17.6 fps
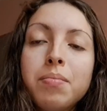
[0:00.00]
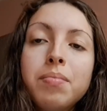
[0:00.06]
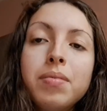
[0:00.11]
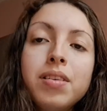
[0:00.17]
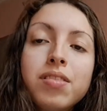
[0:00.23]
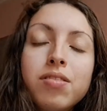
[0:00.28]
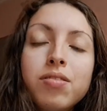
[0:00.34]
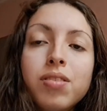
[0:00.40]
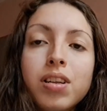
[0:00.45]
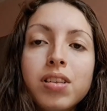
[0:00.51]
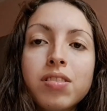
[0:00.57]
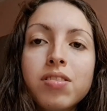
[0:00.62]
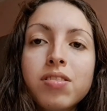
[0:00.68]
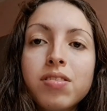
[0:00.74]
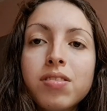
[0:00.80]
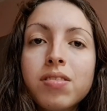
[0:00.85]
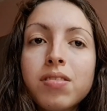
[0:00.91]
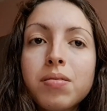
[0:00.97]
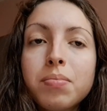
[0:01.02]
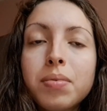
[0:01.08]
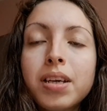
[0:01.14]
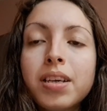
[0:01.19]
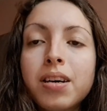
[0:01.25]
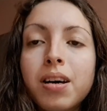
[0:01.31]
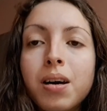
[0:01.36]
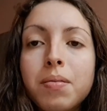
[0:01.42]
Mr. Utterson
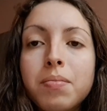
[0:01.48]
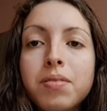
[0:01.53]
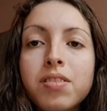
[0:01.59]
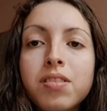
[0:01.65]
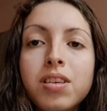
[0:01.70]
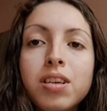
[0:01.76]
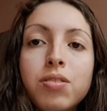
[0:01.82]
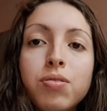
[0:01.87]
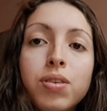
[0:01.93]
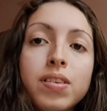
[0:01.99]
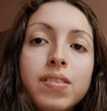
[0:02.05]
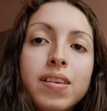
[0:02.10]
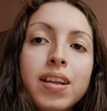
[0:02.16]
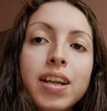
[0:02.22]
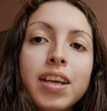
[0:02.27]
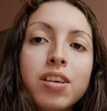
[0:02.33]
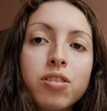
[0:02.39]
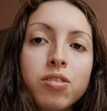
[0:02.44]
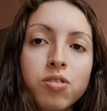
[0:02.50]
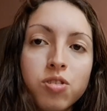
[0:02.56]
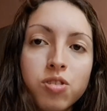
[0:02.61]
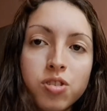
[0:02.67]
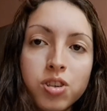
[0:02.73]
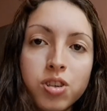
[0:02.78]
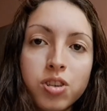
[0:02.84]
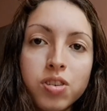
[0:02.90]
becomes increasingly
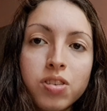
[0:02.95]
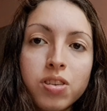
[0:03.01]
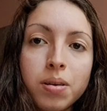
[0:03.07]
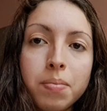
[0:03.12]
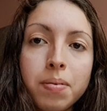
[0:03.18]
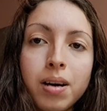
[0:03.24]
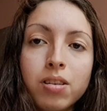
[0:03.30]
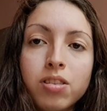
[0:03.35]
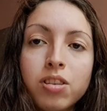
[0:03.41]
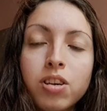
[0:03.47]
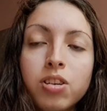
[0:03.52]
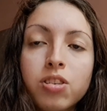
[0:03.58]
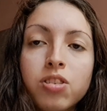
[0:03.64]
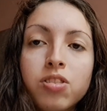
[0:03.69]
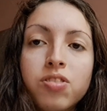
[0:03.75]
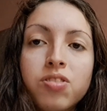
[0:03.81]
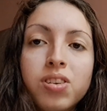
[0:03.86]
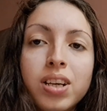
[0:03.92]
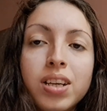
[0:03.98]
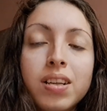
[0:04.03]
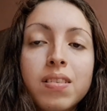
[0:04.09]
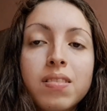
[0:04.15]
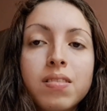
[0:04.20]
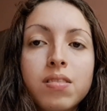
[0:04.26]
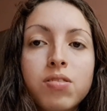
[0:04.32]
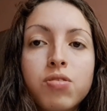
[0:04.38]
concerned about Dr.
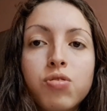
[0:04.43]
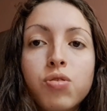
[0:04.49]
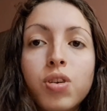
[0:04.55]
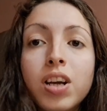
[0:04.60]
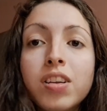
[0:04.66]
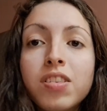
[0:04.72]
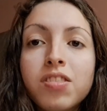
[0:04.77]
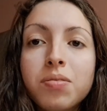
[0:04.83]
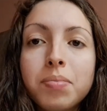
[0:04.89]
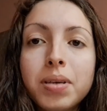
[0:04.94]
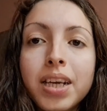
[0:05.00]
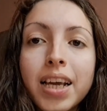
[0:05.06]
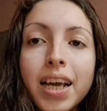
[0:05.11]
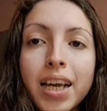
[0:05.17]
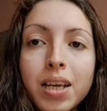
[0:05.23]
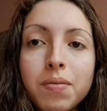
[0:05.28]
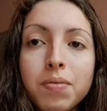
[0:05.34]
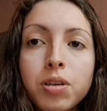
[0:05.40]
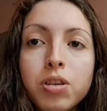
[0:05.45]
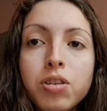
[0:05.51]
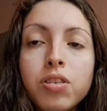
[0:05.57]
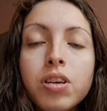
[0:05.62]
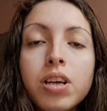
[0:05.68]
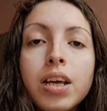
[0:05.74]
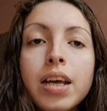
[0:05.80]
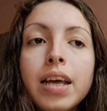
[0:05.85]
Jekyll's strange
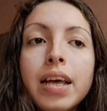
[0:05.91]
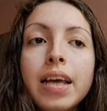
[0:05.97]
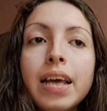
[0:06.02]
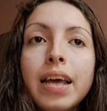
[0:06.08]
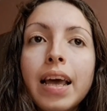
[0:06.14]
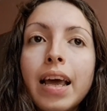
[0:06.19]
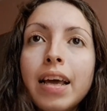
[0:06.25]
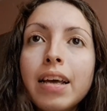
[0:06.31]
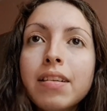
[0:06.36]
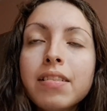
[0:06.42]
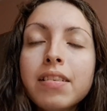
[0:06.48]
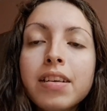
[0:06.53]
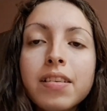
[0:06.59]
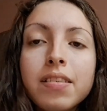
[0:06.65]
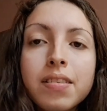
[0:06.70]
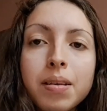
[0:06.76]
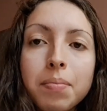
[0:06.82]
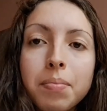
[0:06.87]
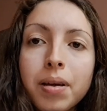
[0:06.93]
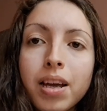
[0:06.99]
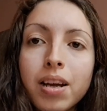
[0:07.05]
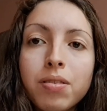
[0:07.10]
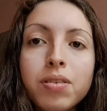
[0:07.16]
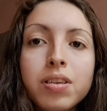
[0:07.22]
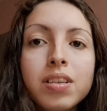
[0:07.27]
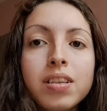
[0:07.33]
behavior and his
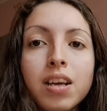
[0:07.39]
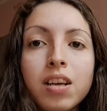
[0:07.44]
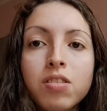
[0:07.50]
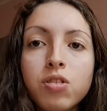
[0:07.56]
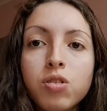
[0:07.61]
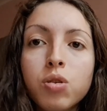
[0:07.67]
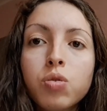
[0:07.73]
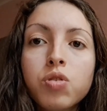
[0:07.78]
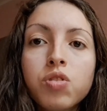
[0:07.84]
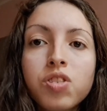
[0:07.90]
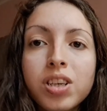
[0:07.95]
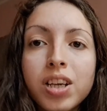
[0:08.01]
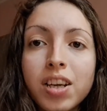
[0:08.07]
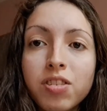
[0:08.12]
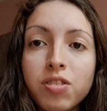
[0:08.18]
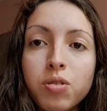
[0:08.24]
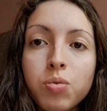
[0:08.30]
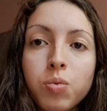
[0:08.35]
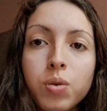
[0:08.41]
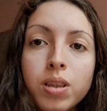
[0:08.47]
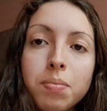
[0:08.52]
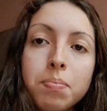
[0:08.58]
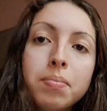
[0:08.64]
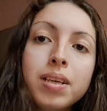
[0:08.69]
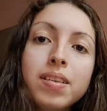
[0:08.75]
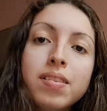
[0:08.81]
apparent association
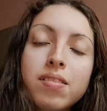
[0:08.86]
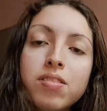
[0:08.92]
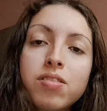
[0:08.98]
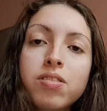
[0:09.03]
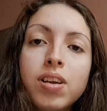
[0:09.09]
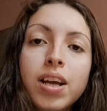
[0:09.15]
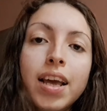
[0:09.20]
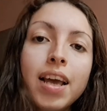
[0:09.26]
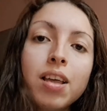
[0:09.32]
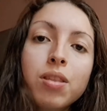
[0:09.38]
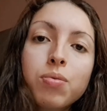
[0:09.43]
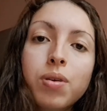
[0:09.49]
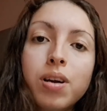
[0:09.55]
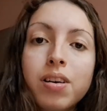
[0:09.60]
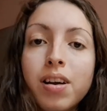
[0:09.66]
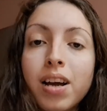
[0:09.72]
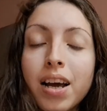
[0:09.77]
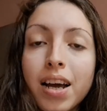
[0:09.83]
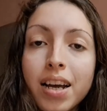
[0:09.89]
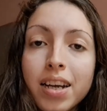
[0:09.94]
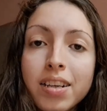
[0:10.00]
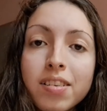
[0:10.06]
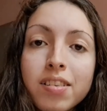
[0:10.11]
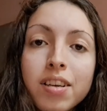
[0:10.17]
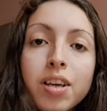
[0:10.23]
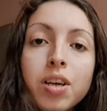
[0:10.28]
with Mr. Edward
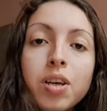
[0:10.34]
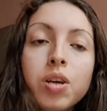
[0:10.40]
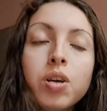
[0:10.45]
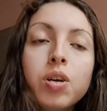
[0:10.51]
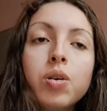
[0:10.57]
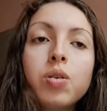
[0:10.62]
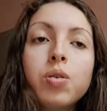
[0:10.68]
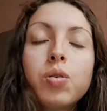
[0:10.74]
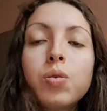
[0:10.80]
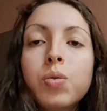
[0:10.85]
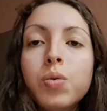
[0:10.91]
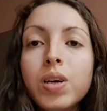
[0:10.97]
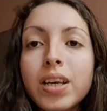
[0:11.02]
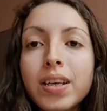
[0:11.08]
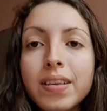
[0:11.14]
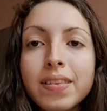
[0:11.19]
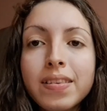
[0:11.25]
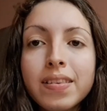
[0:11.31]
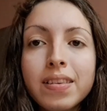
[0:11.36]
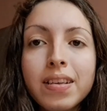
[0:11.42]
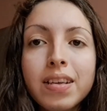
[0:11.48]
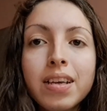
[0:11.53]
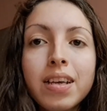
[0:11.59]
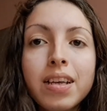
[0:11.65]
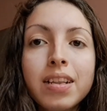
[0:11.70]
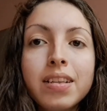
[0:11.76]
Hyde, who is
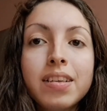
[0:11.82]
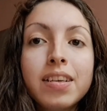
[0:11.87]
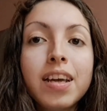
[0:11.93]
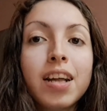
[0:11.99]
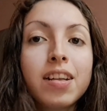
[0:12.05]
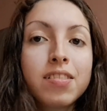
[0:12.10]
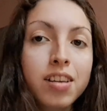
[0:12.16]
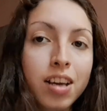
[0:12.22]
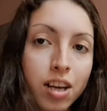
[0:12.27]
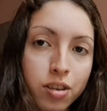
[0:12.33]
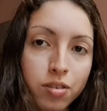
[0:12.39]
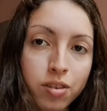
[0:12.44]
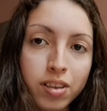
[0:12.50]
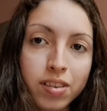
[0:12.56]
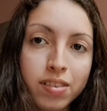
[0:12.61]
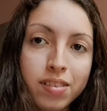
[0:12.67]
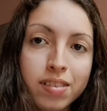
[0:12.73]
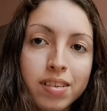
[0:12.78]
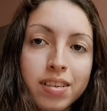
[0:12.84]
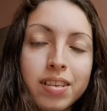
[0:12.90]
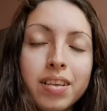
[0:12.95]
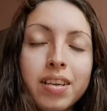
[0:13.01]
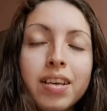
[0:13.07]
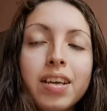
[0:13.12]
the antagonist.